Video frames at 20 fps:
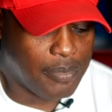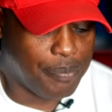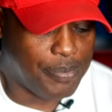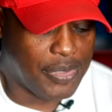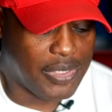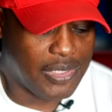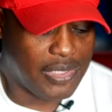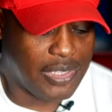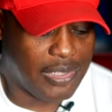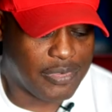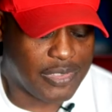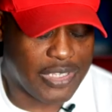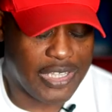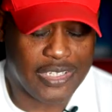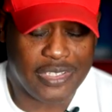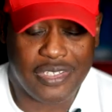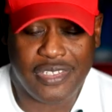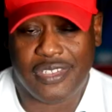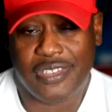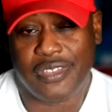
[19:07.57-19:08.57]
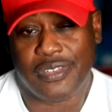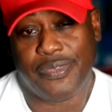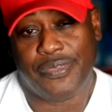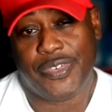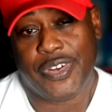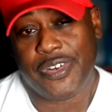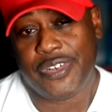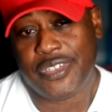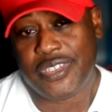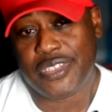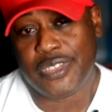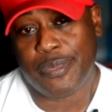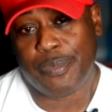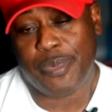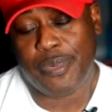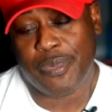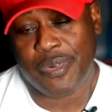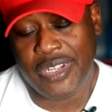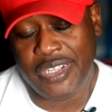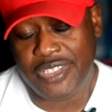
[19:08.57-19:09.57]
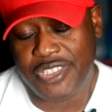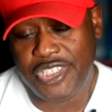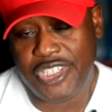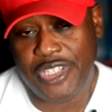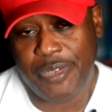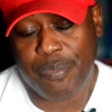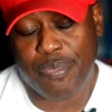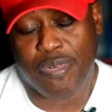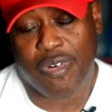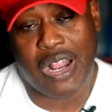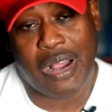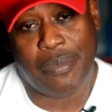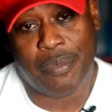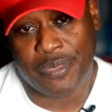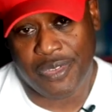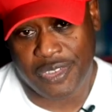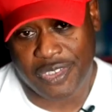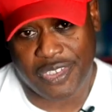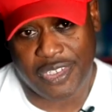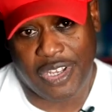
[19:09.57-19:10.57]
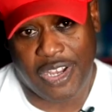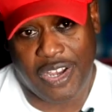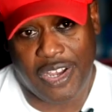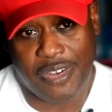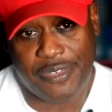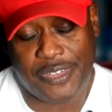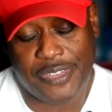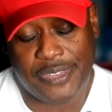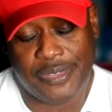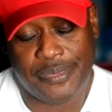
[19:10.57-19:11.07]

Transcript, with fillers: But I was like, this is a very simple and cheap problem to solve.